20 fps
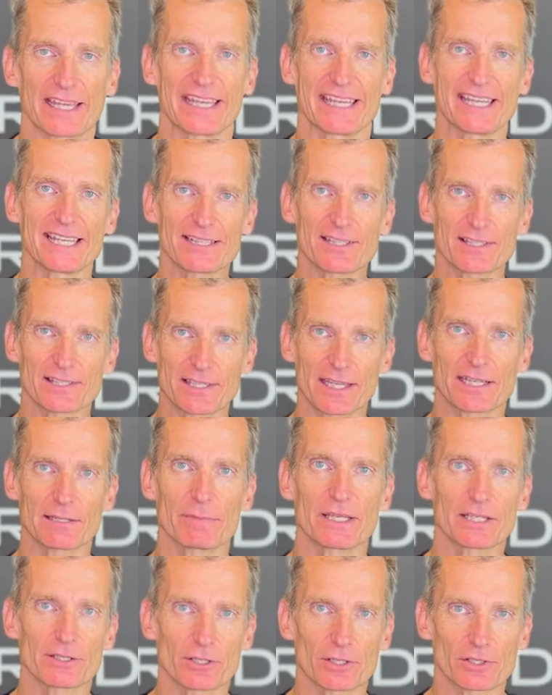in
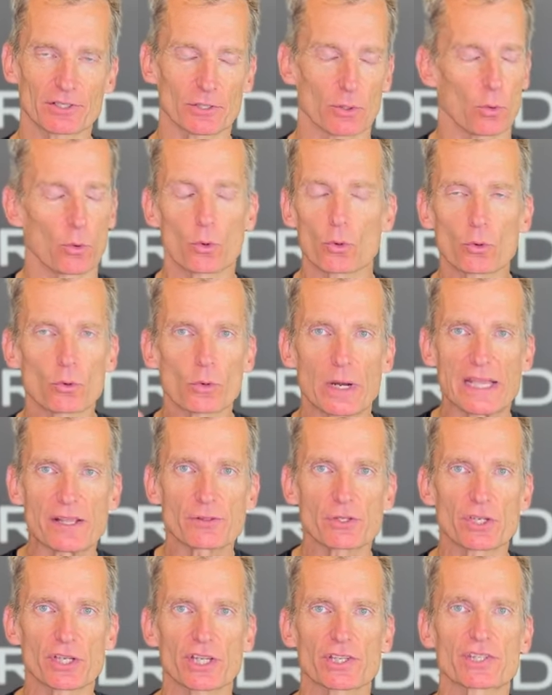centimeters or
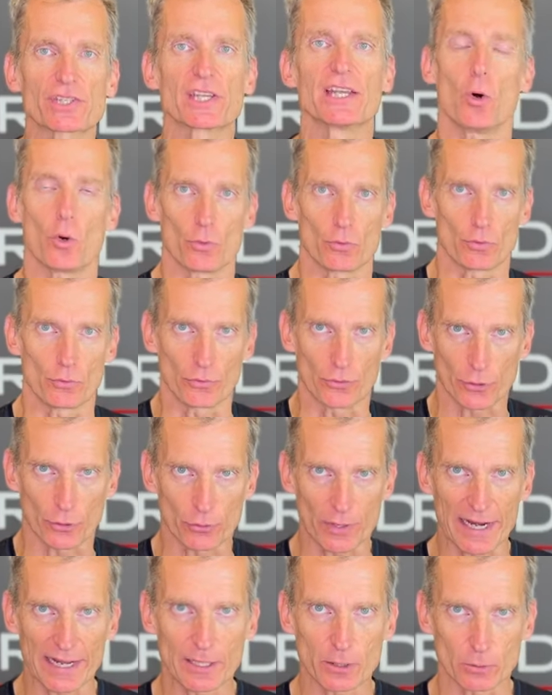inches on the
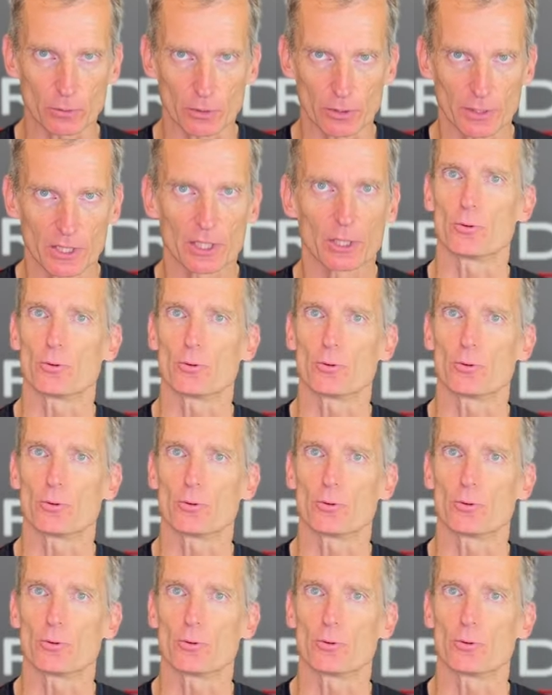ground.